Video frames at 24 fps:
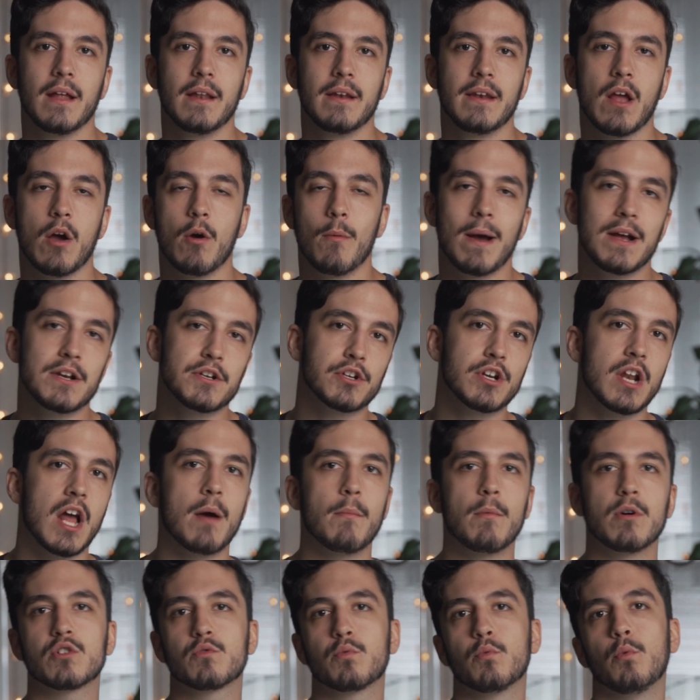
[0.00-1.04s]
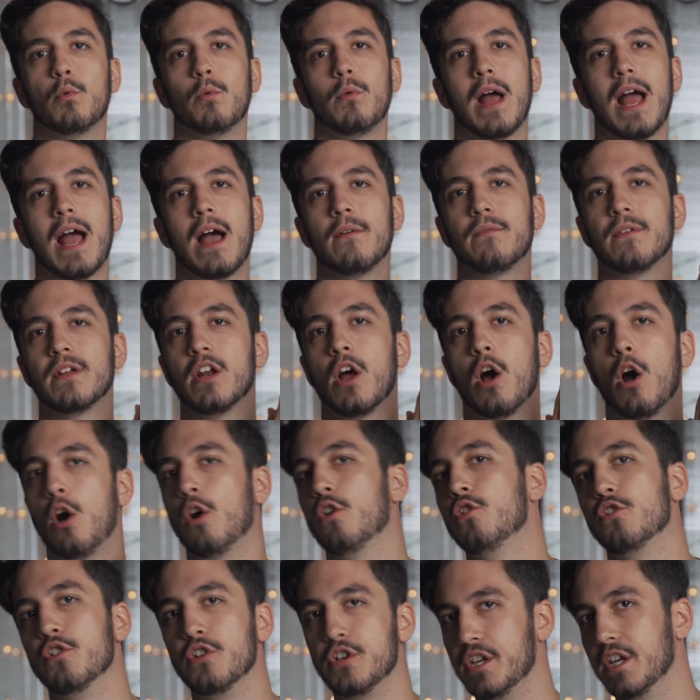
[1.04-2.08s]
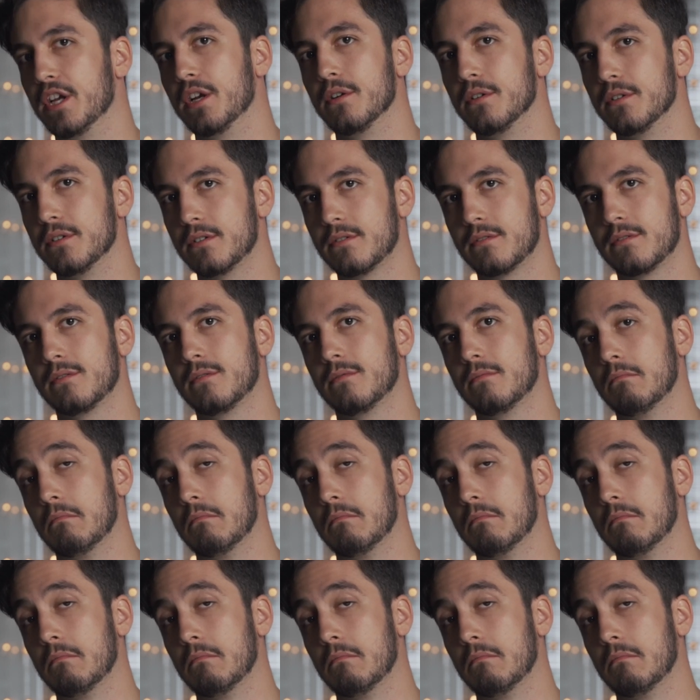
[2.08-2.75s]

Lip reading: Now imagine how much we will have in 100 years.